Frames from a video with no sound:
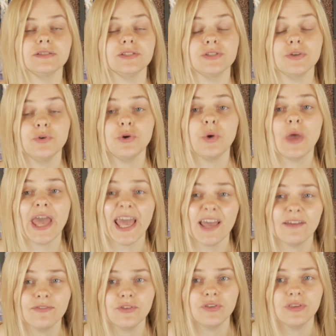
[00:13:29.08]
So you
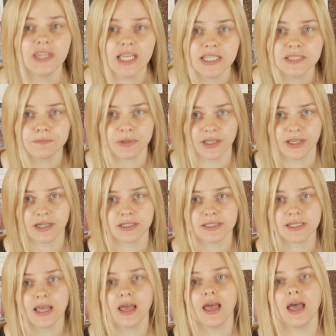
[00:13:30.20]
have to teach
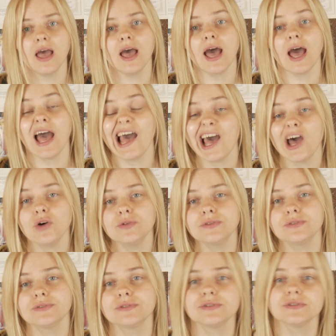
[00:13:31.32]
players how
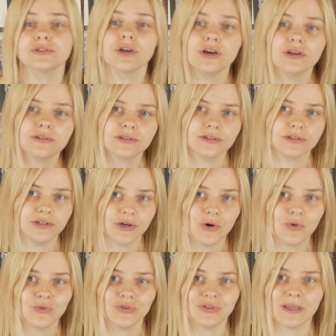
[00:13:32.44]
to not
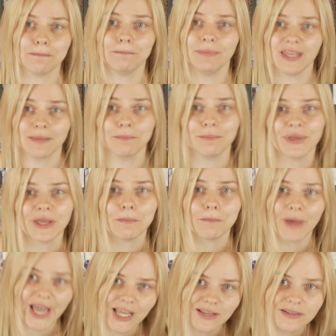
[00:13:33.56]
go to the big
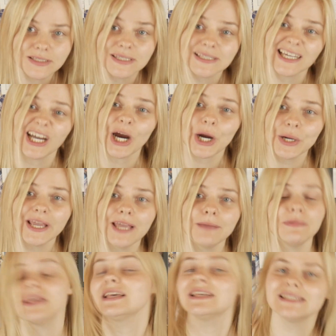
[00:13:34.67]
minus. The card
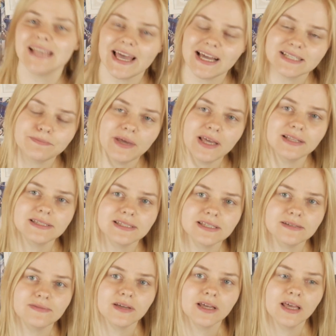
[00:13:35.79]
game is
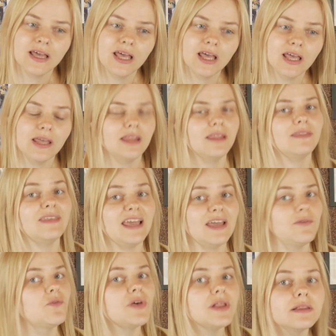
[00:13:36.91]
expensive.
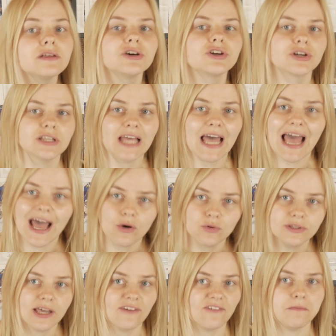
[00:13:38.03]
They will run
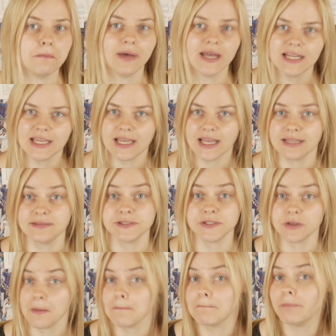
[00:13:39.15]
out of money at
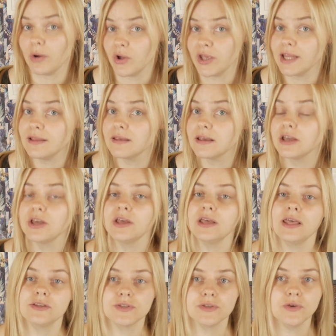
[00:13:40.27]
some point.
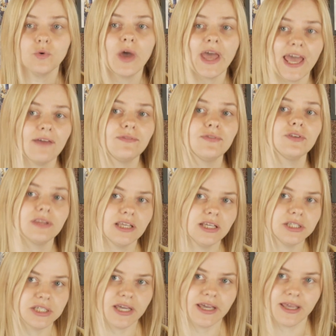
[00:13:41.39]
You have to
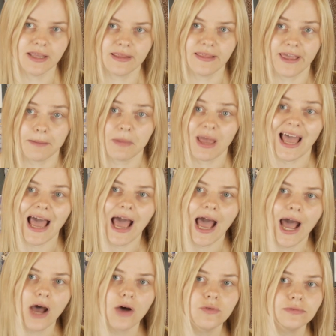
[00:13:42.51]
teach them
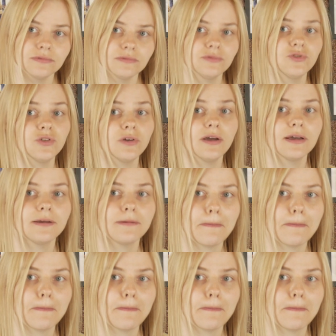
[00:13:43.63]
how to